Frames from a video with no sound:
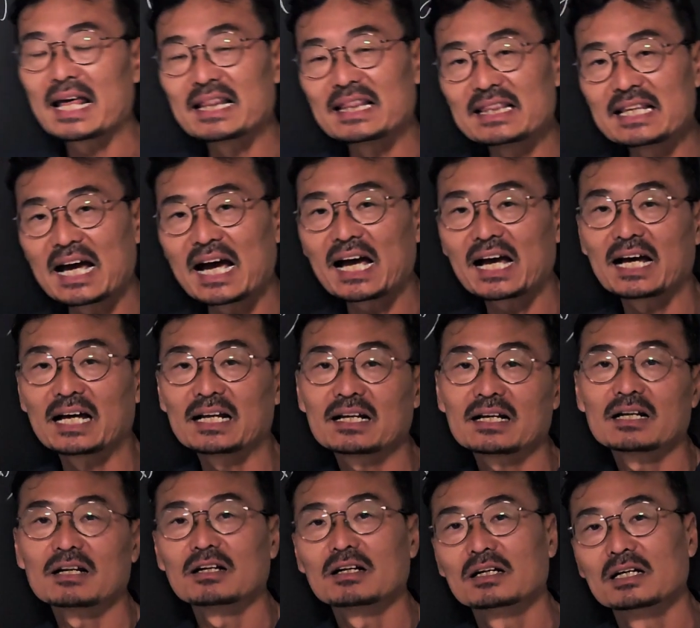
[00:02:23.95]
And that
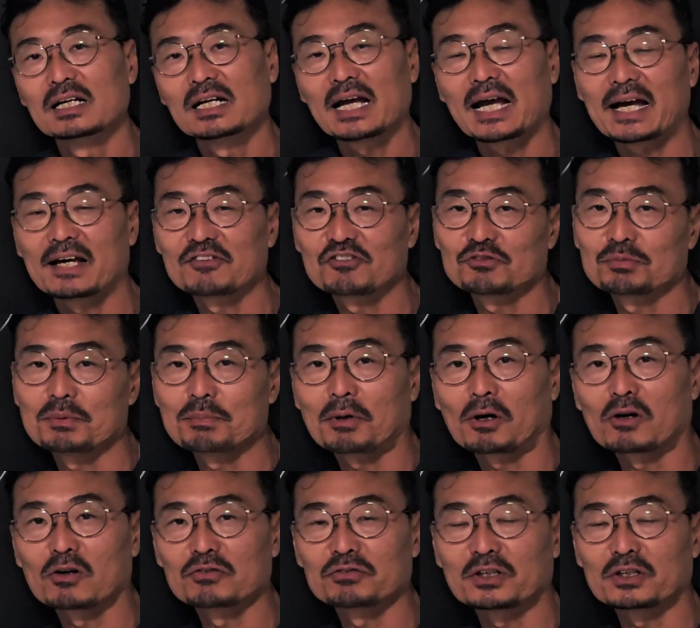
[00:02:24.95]
has to be
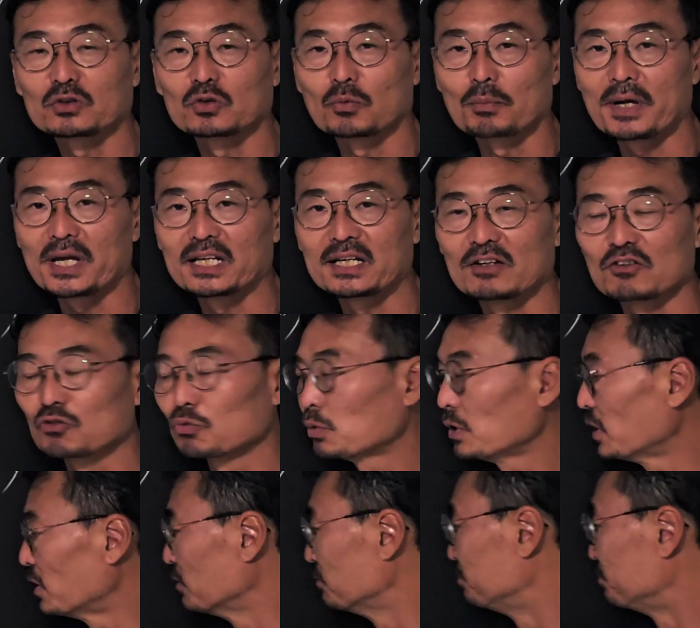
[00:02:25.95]
part of our domain as
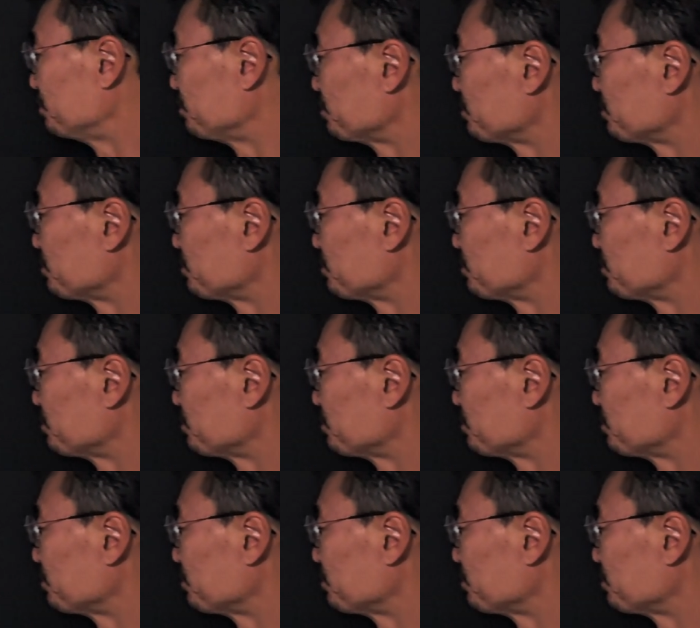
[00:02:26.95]
well.